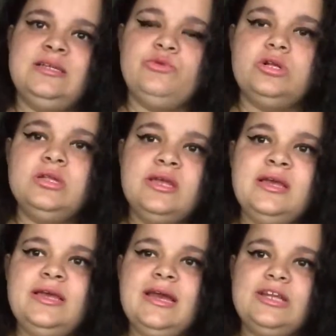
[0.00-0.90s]
well,
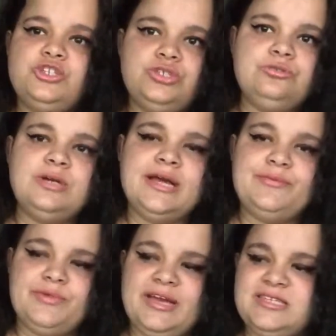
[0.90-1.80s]
he had 2. I
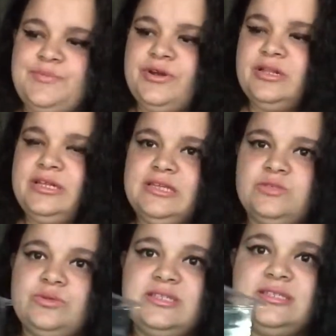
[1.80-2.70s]
guess apparently
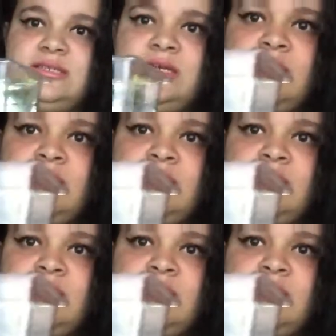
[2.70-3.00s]
this one's